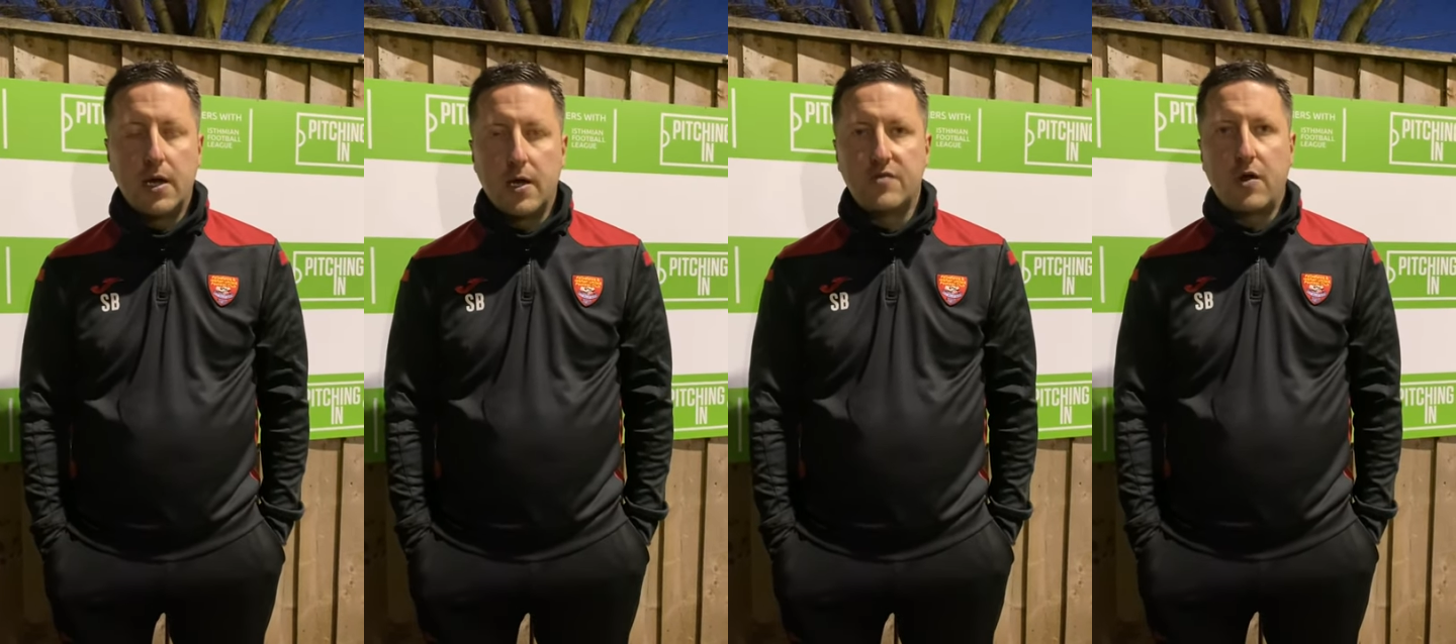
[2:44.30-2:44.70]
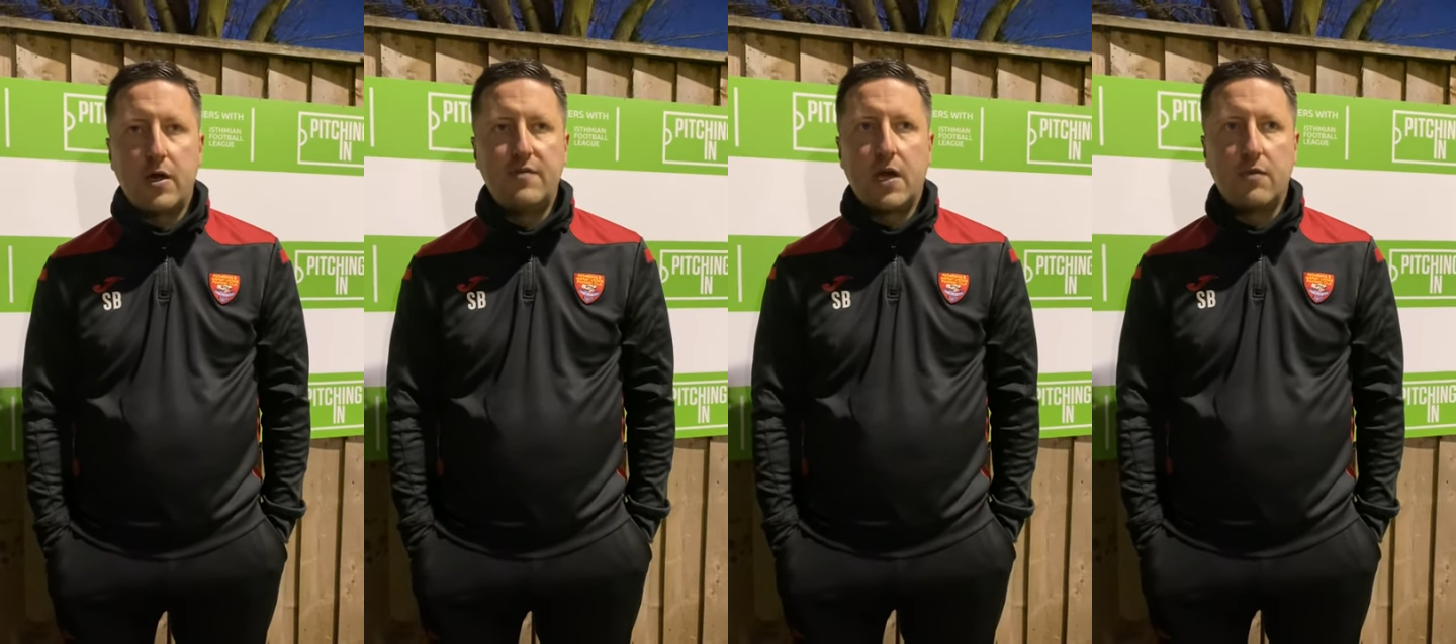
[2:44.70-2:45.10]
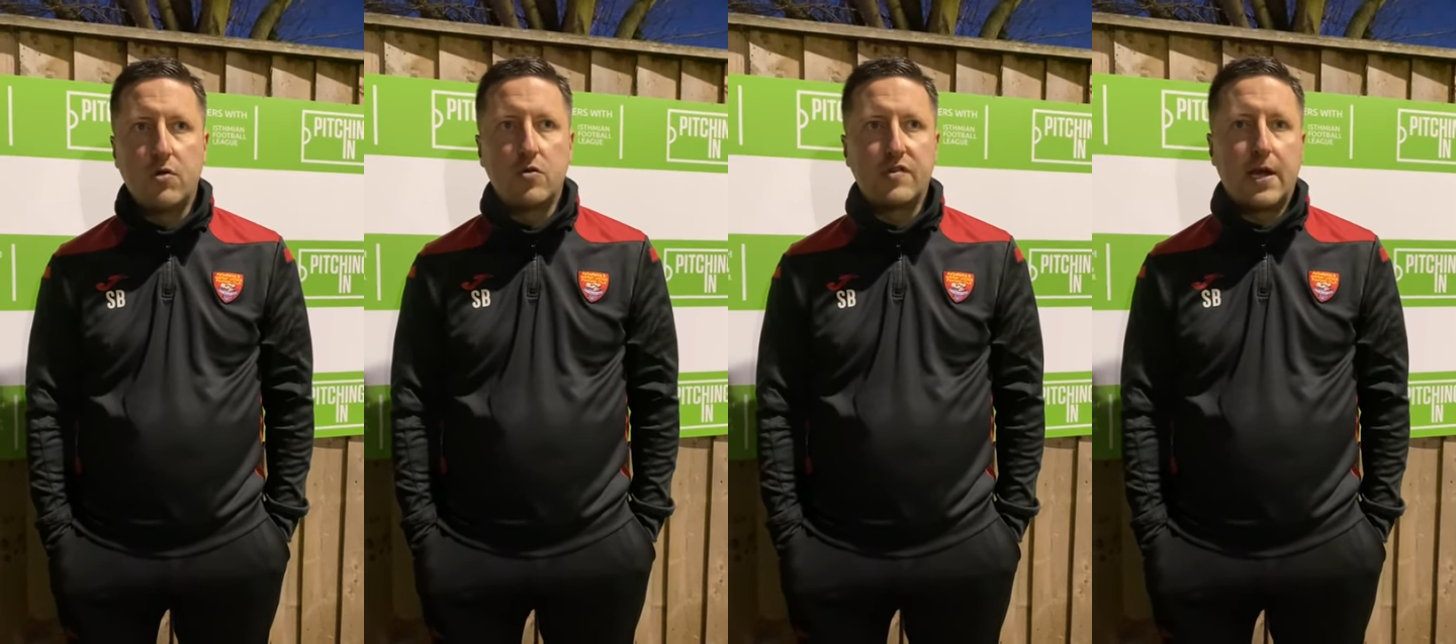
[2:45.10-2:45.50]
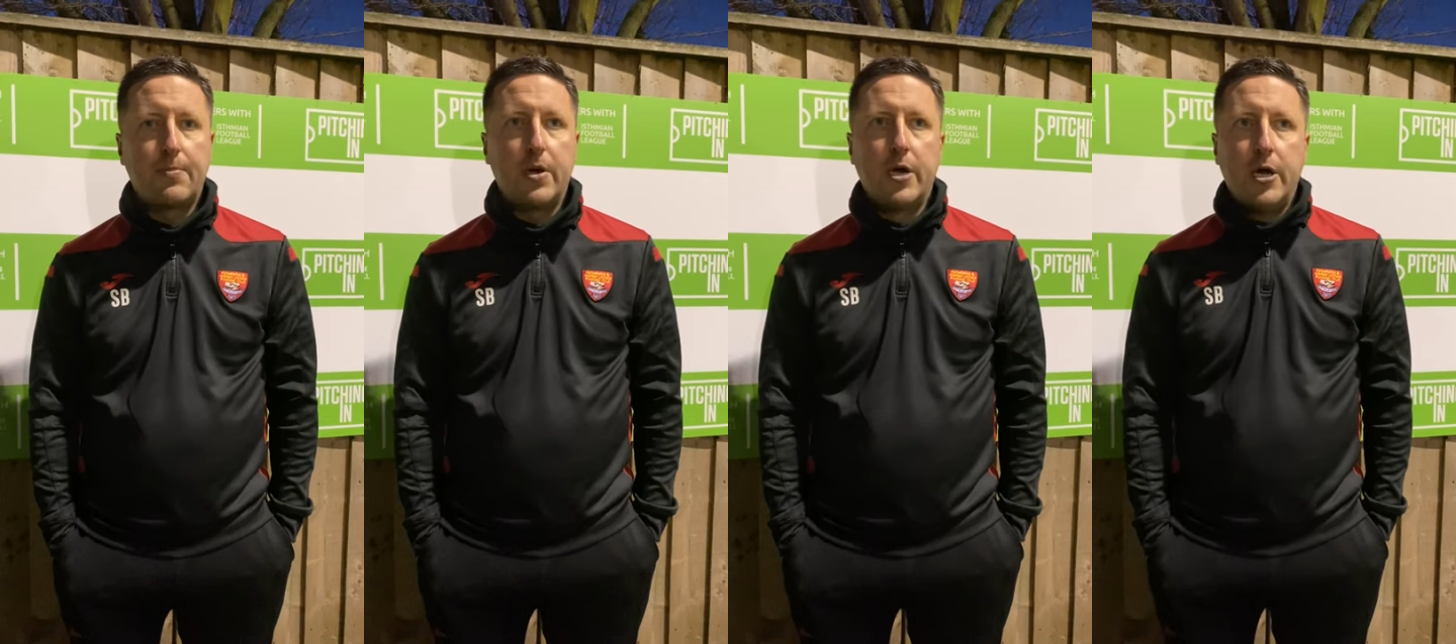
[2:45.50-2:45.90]
Yeah, so either Henry or Zach.
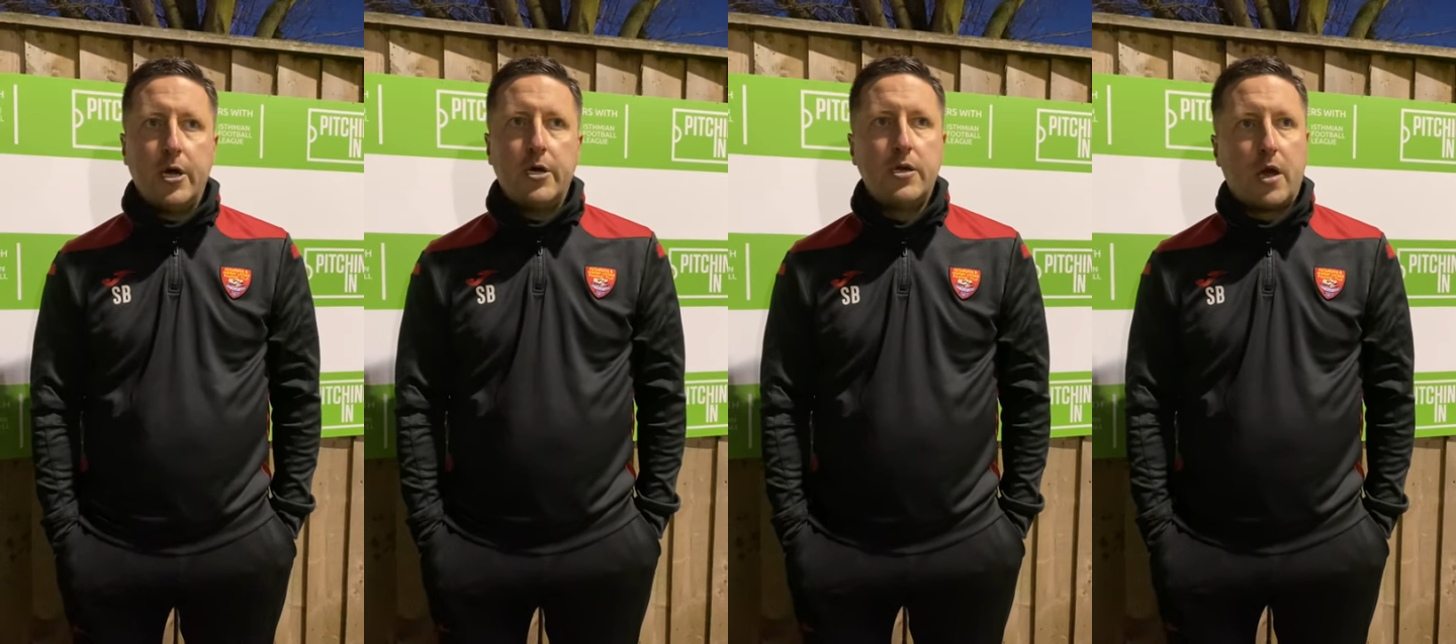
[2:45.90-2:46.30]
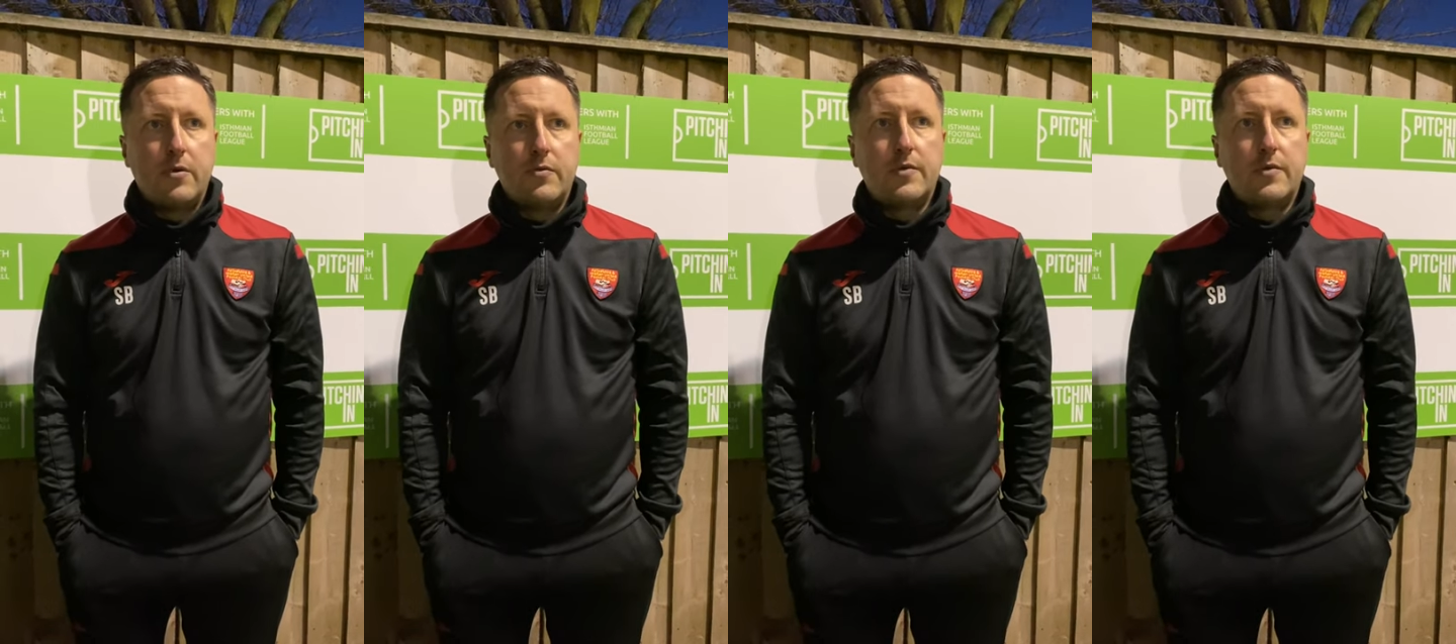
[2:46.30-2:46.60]
Yeah. But, you know,